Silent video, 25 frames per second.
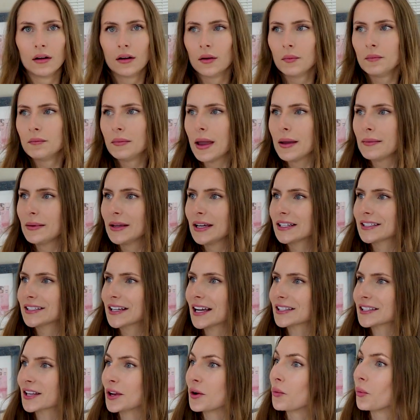Maybe it
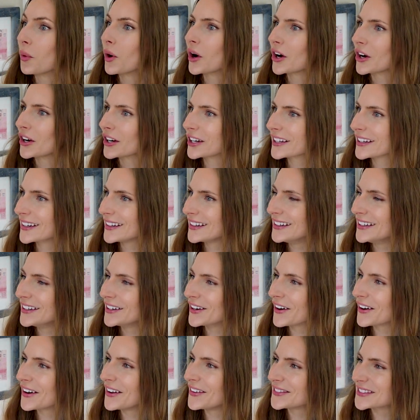doesn't work. You
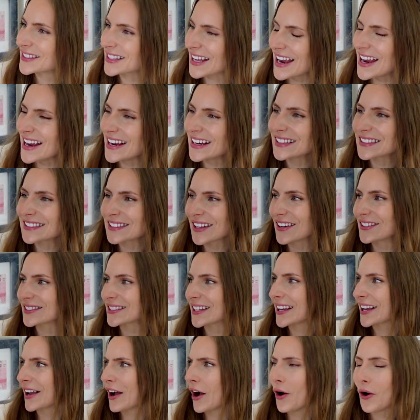know what I'm saying? So I
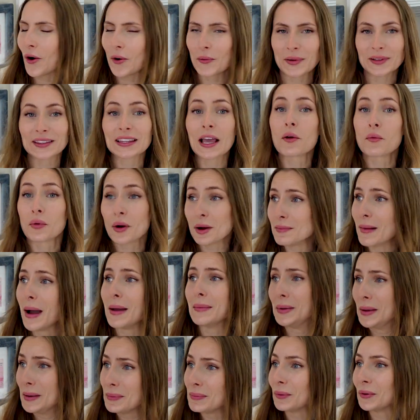was but they were my
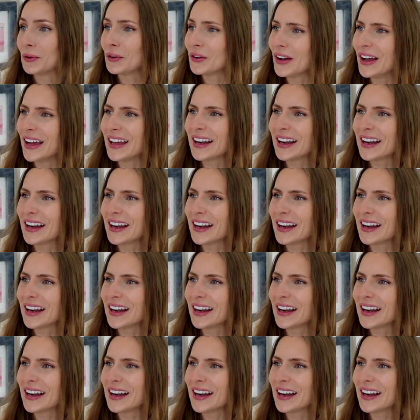people. Yeah, and